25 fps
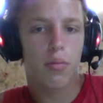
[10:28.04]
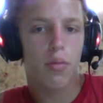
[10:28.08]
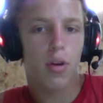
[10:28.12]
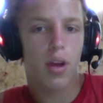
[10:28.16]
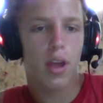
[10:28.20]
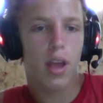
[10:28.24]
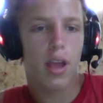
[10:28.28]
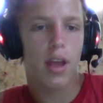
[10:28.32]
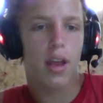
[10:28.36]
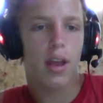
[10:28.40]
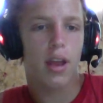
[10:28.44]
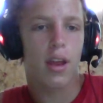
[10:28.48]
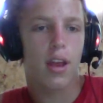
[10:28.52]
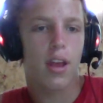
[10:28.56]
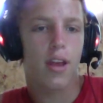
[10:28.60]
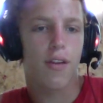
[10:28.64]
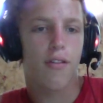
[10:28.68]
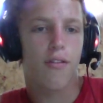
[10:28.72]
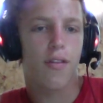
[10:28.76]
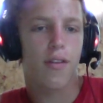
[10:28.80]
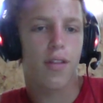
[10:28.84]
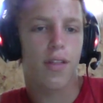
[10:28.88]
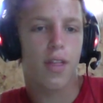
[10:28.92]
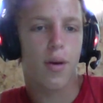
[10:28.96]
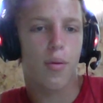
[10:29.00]

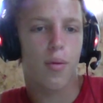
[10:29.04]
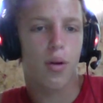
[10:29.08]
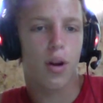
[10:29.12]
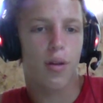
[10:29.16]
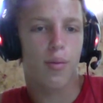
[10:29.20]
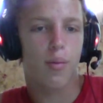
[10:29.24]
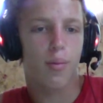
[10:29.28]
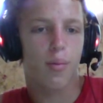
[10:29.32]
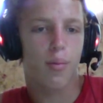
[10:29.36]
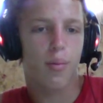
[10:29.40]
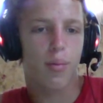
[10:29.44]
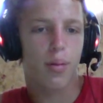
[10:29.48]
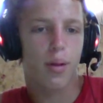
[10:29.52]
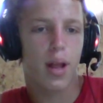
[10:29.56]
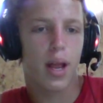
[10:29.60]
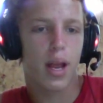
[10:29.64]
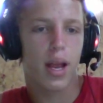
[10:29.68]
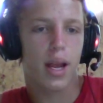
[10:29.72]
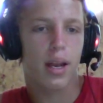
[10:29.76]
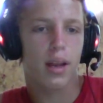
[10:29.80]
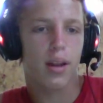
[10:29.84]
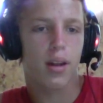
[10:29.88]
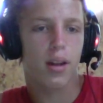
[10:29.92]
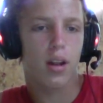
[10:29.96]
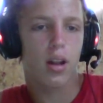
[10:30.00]
If they would have
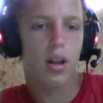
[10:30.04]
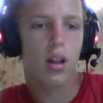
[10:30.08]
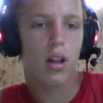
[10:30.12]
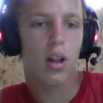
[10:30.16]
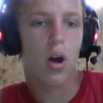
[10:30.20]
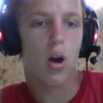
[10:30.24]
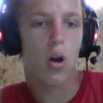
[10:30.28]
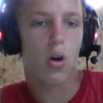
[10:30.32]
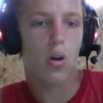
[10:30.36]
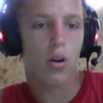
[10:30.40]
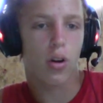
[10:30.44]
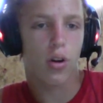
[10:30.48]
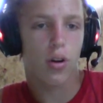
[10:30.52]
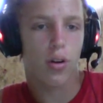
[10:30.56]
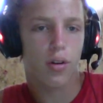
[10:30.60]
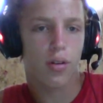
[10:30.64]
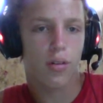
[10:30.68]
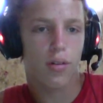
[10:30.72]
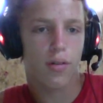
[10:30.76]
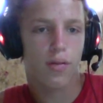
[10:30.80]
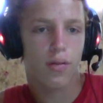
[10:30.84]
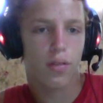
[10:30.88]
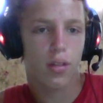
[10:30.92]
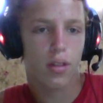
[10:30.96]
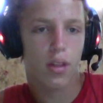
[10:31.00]
played longer.
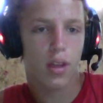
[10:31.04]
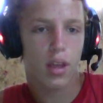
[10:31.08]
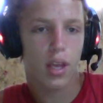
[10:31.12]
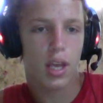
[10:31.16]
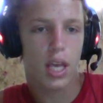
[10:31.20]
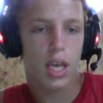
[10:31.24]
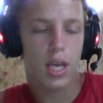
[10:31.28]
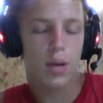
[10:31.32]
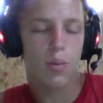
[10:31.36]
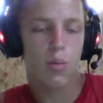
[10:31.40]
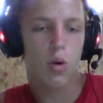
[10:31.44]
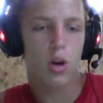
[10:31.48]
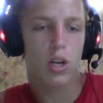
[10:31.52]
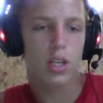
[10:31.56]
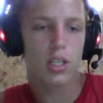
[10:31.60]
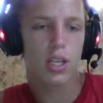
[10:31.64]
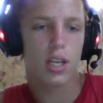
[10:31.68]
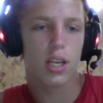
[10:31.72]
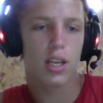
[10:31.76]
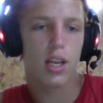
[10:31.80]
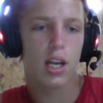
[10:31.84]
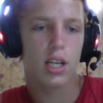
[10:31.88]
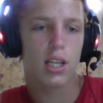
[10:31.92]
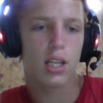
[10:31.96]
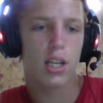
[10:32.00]
He was
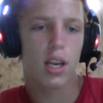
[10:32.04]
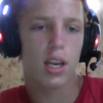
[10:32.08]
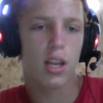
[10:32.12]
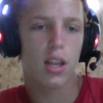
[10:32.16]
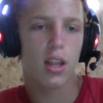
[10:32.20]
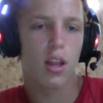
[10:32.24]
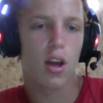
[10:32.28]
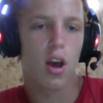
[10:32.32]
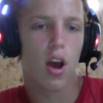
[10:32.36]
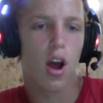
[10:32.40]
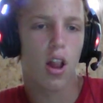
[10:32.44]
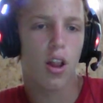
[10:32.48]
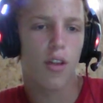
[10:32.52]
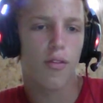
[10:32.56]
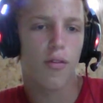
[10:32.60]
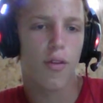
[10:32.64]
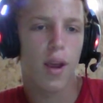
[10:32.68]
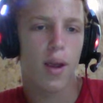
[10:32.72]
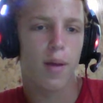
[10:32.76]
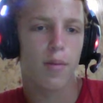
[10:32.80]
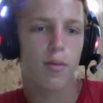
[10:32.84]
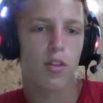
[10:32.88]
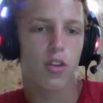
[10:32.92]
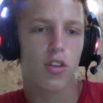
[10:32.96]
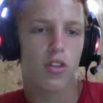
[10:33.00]
inducted in the Hall of
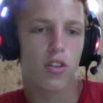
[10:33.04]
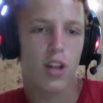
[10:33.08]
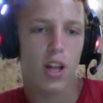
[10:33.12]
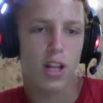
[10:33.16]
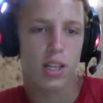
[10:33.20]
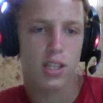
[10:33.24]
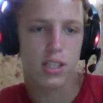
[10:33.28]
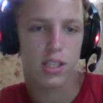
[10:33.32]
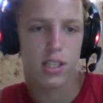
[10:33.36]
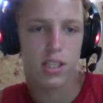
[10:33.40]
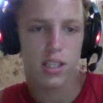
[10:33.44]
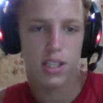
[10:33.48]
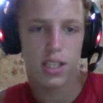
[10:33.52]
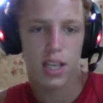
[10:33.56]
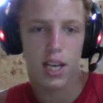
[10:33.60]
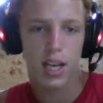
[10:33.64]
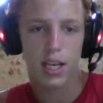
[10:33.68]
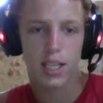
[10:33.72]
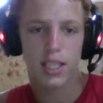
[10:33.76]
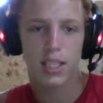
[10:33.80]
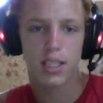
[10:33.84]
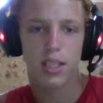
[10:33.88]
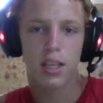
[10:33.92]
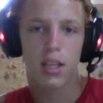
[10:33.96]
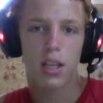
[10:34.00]
Fame
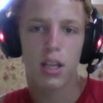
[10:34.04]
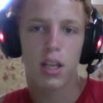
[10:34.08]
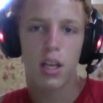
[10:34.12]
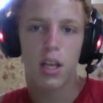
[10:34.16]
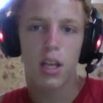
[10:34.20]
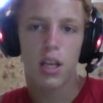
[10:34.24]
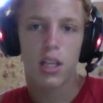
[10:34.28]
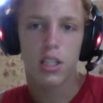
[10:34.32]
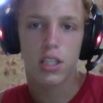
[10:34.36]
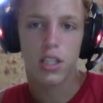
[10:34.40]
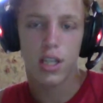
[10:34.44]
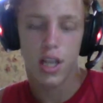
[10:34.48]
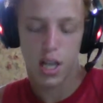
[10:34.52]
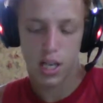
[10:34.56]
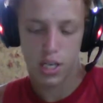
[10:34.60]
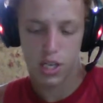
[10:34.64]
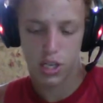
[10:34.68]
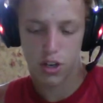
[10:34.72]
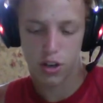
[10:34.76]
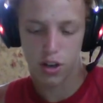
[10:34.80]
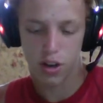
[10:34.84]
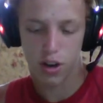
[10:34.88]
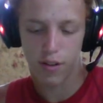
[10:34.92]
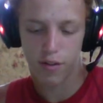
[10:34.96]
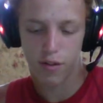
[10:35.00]
2006, so that's
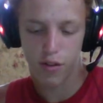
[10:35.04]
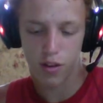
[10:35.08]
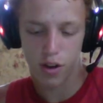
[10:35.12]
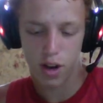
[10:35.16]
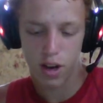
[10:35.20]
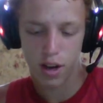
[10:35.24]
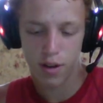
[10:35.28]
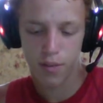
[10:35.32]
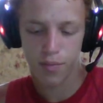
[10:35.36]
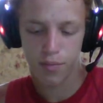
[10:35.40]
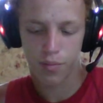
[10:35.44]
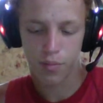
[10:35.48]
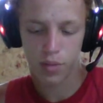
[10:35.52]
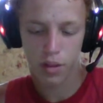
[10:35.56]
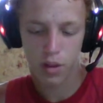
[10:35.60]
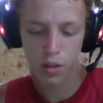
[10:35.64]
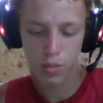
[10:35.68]
great for him.